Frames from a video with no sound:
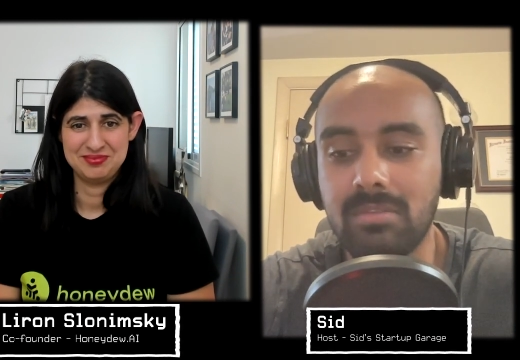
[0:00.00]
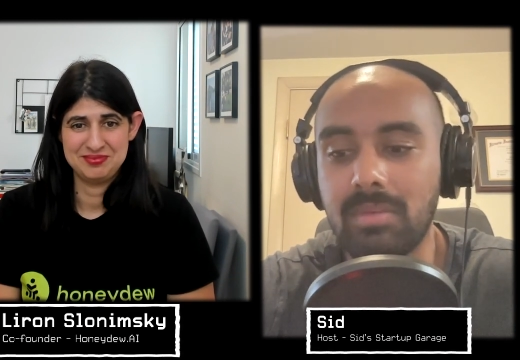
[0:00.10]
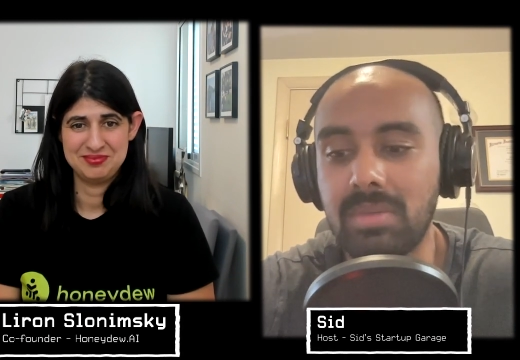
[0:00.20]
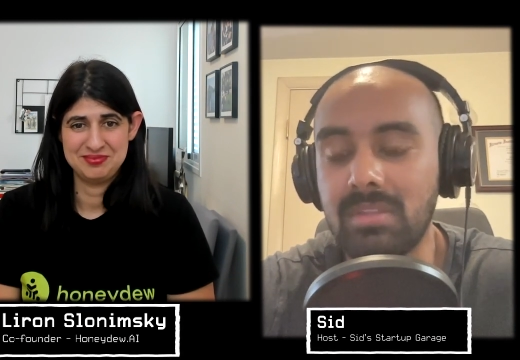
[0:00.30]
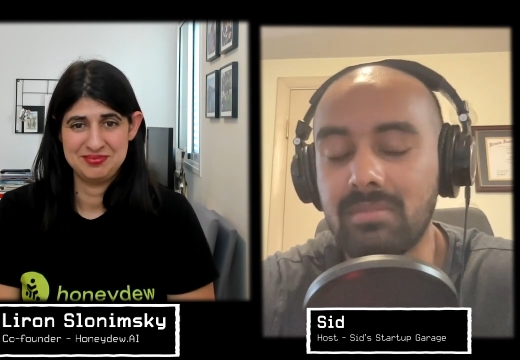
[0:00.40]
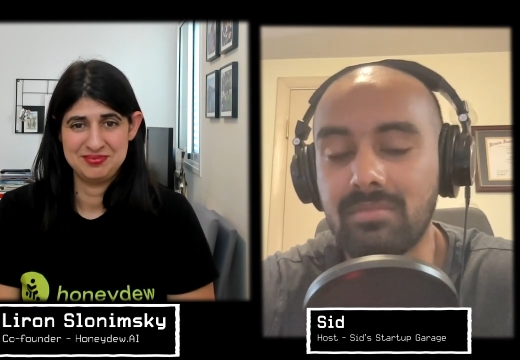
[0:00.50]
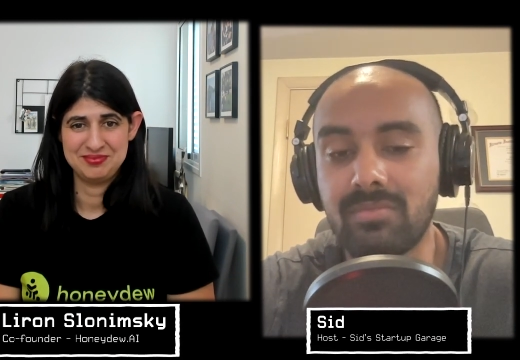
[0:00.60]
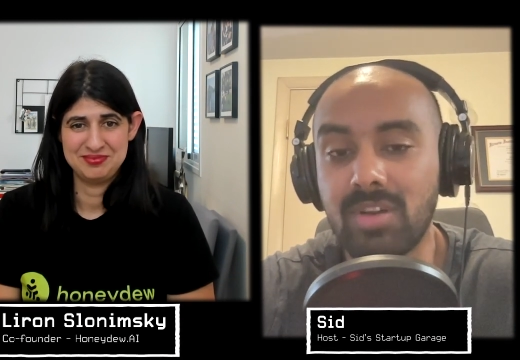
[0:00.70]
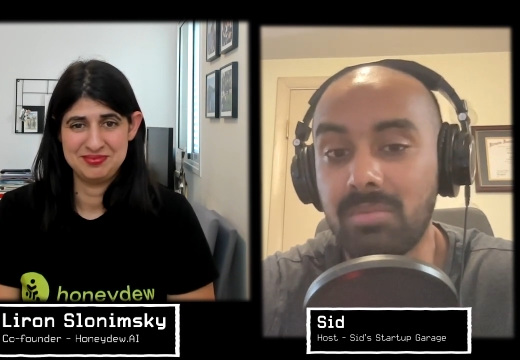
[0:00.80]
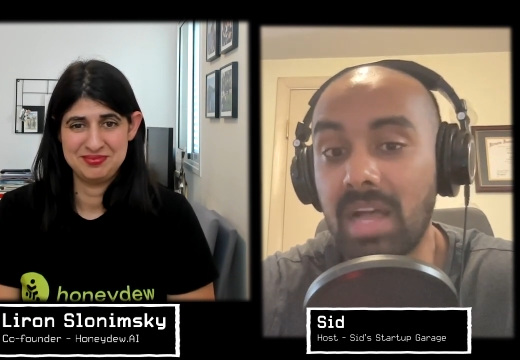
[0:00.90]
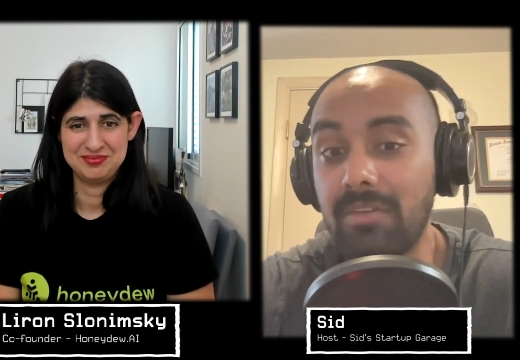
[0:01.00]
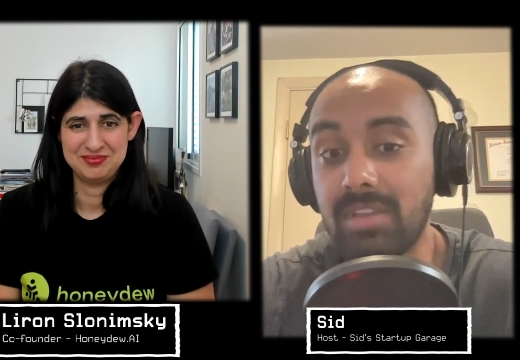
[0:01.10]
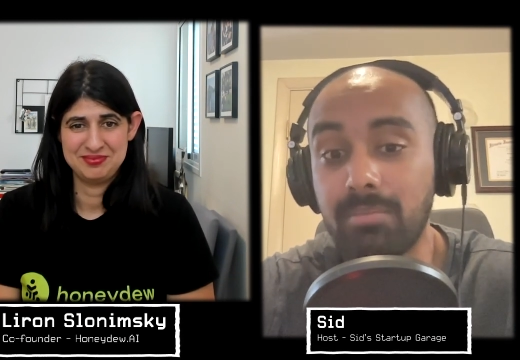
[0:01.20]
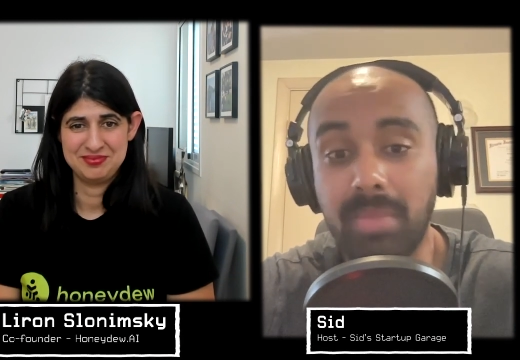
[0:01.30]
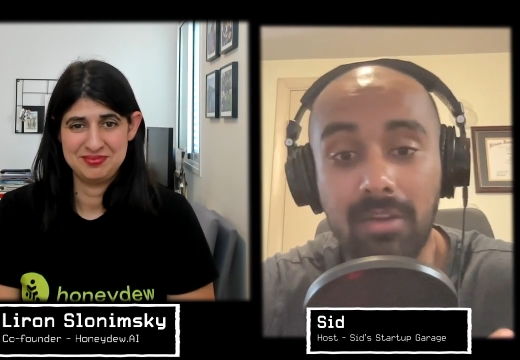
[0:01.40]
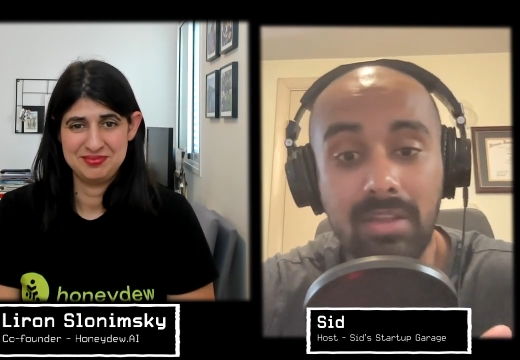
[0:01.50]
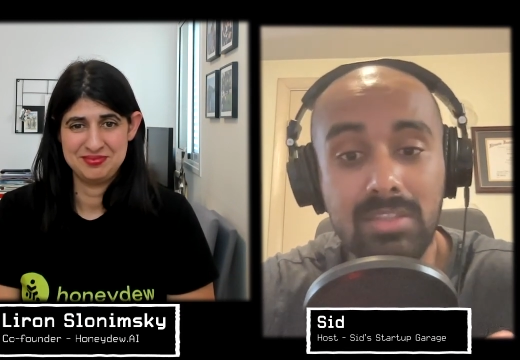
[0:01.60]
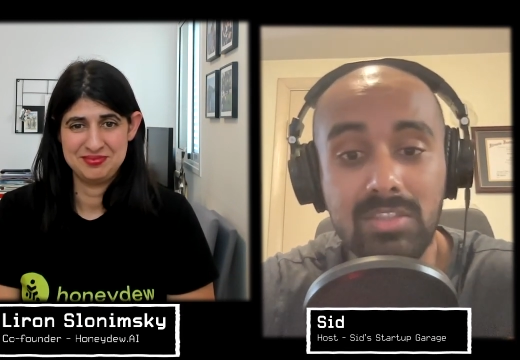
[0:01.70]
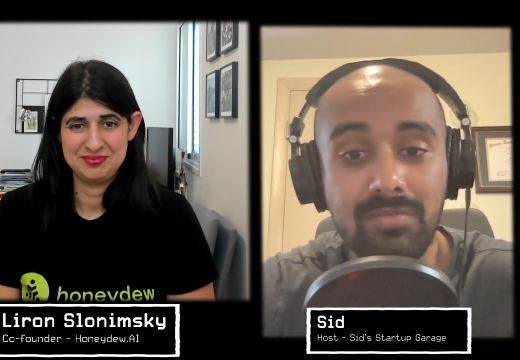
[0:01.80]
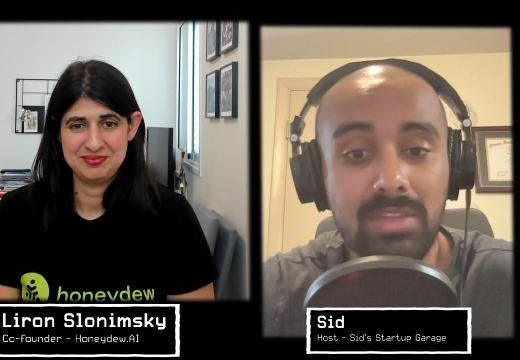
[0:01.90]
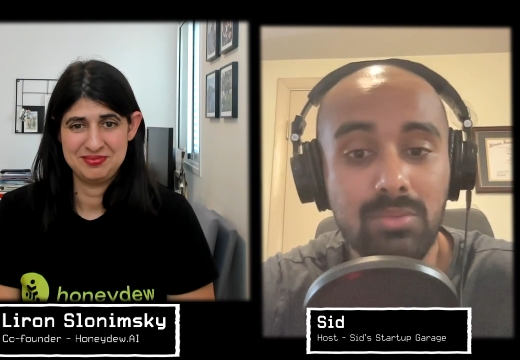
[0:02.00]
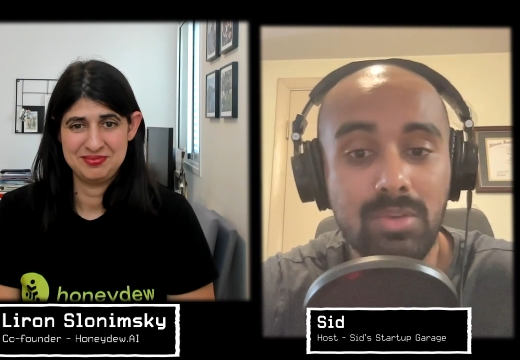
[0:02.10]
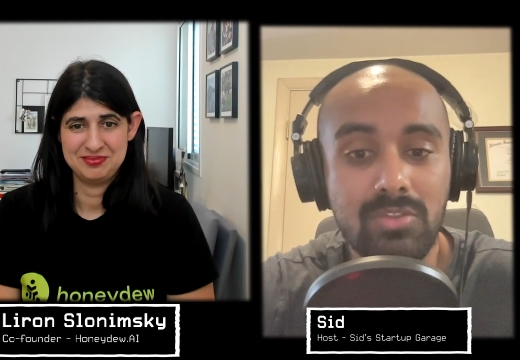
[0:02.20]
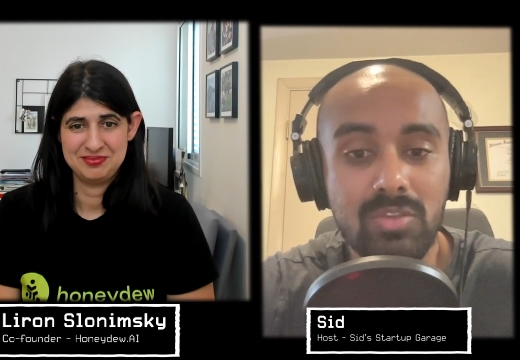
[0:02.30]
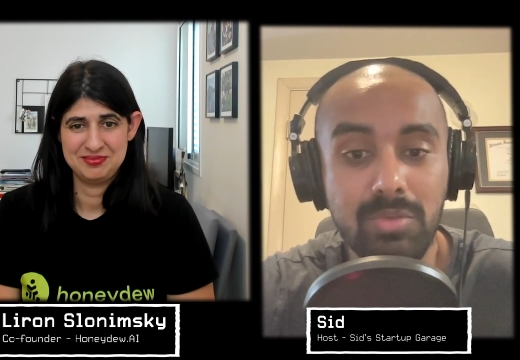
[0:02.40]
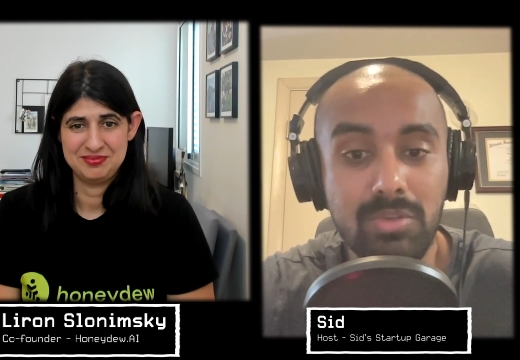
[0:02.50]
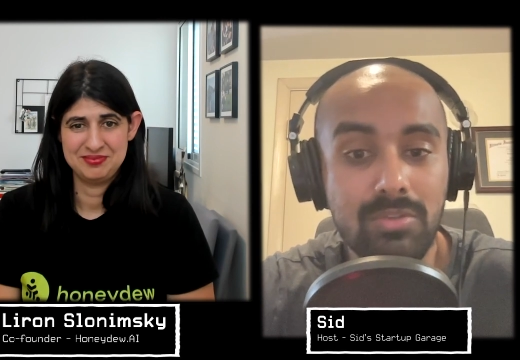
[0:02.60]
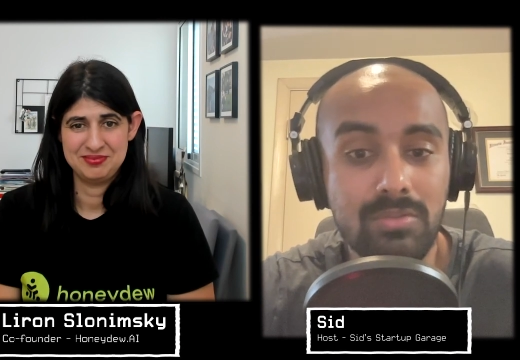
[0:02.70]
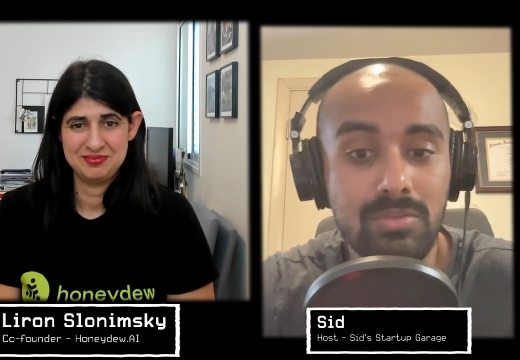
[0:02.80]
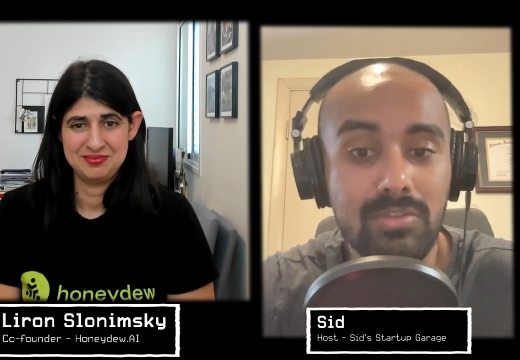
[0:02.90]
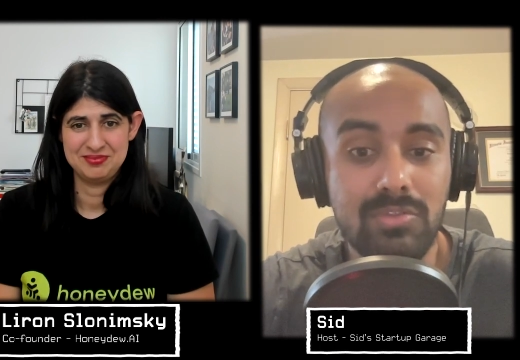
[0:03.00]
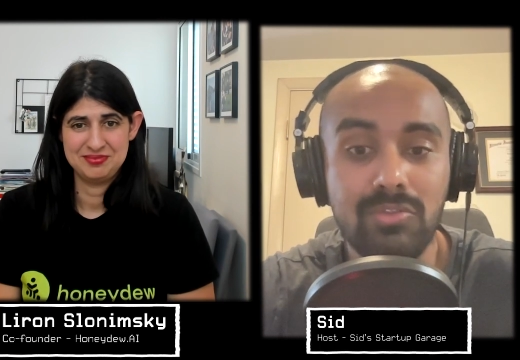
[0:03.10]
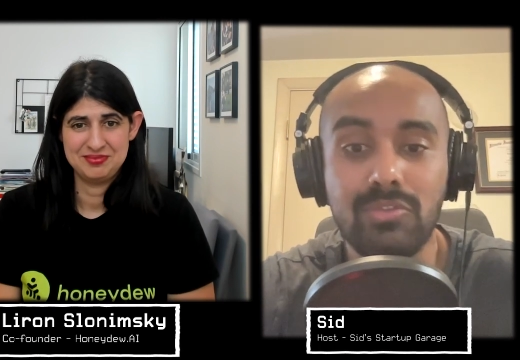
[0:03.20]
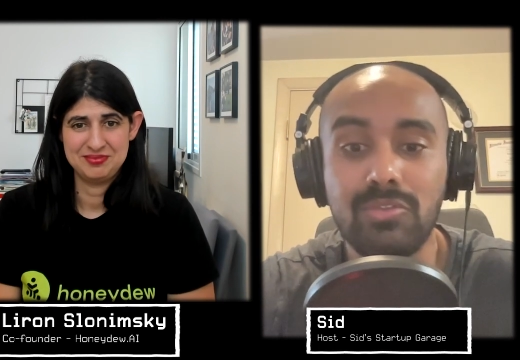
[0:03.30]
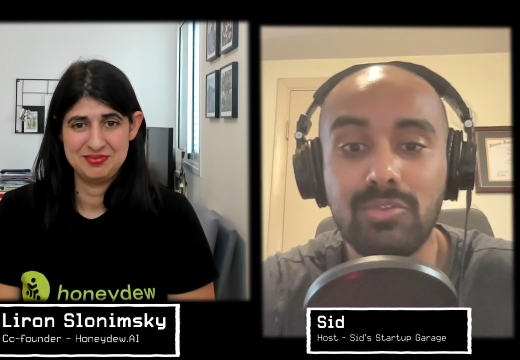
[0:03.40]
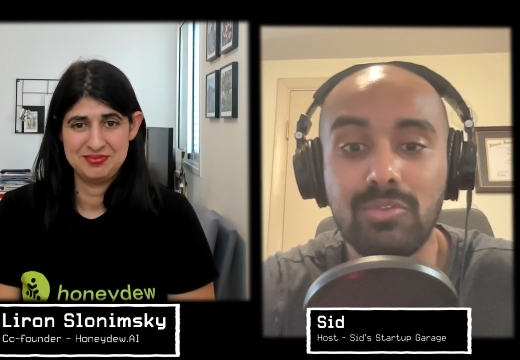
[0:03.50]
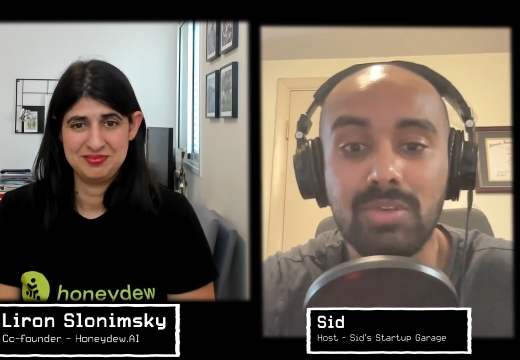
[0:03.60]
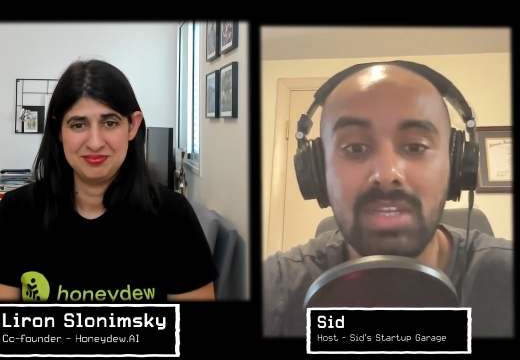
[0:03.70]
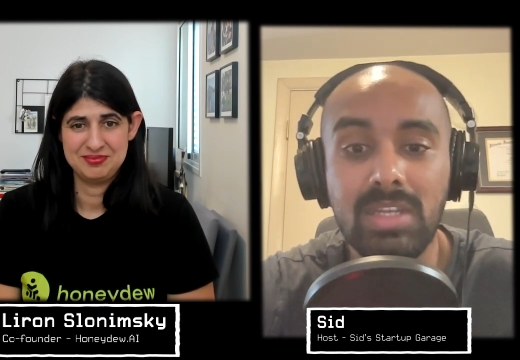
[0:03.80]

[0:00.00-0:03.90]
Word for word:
Speaker 1: I mean, from having parents that were entrepreneurs to